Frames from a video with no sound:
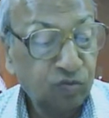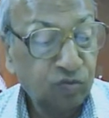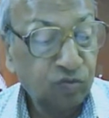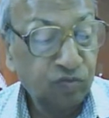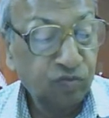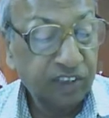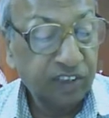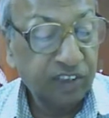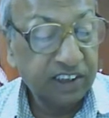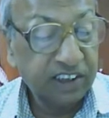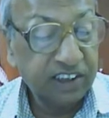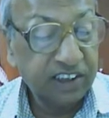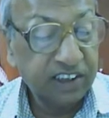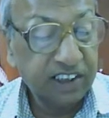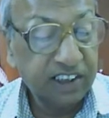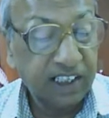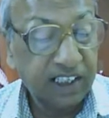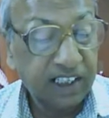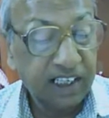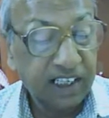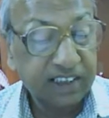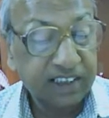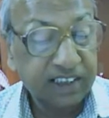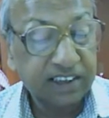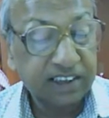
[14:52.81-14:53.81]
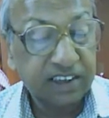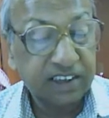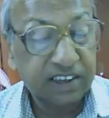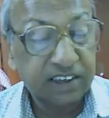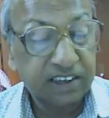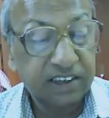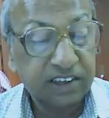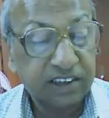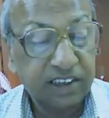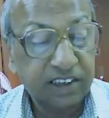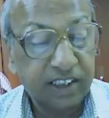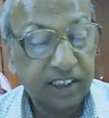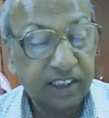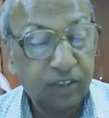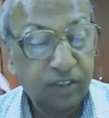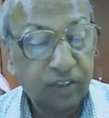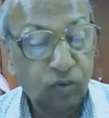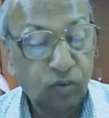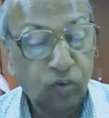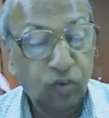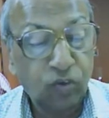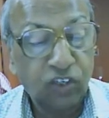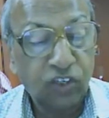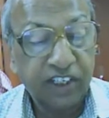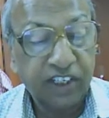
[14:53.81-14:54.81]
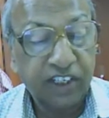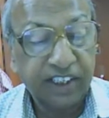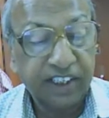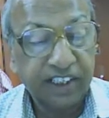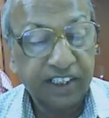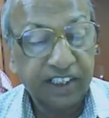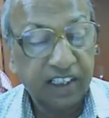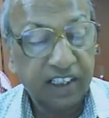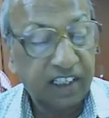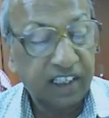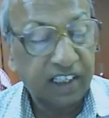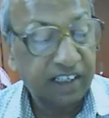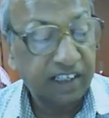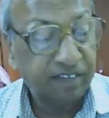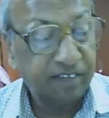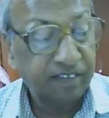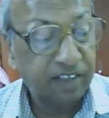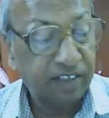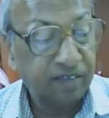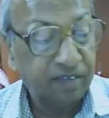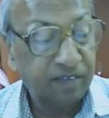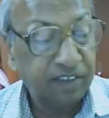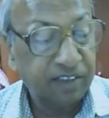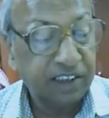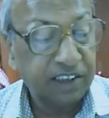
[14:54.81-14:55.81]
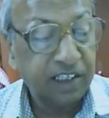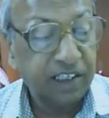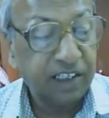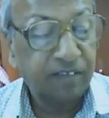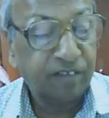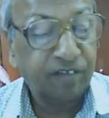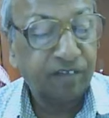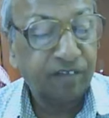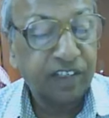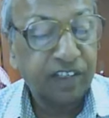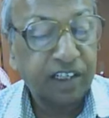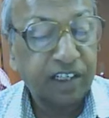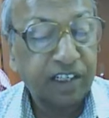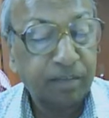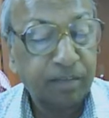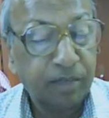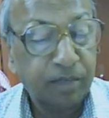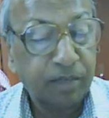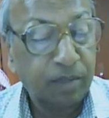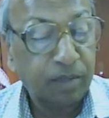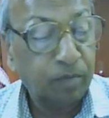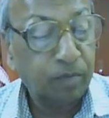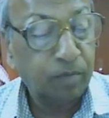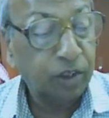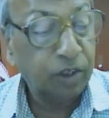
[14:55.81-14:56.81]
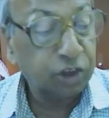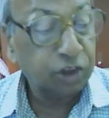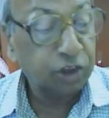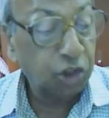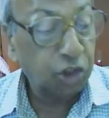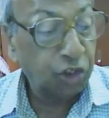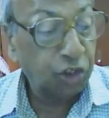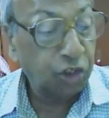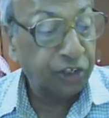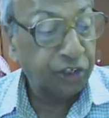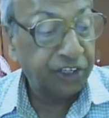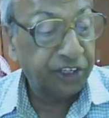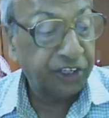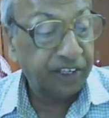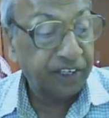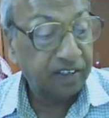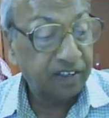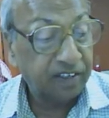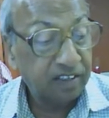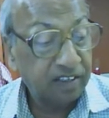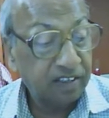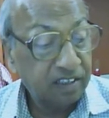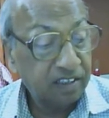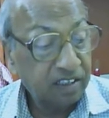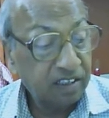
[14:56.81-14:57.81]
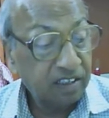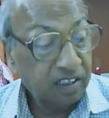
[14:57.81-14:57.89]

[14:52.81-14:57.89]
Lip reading: to win the elections at all India level with comfortable majority.